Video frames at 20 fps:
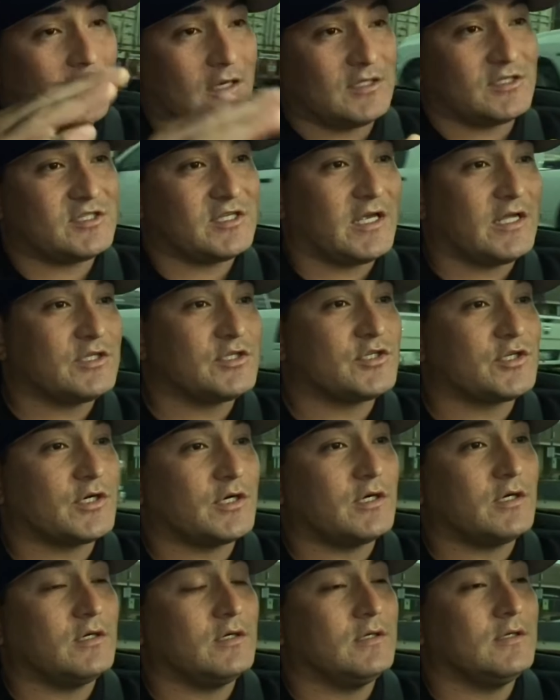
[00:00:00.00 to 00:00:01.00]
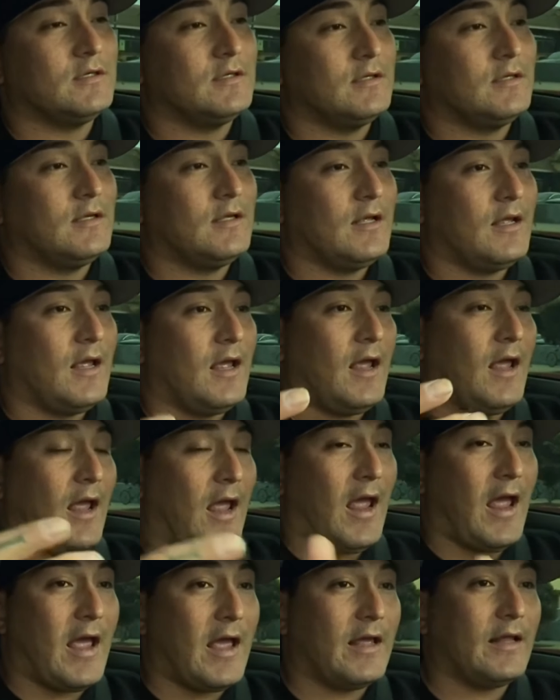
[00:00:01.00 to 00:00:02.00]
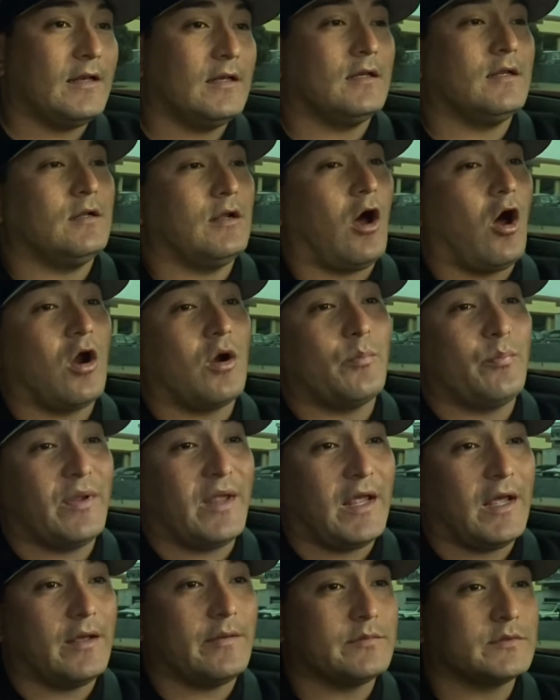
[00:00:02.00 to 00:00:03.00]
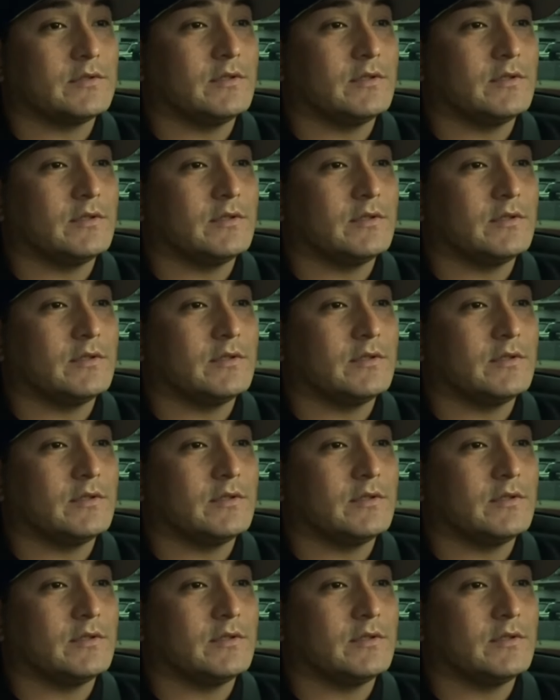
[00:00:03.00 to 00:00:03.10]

sensor and RPMs.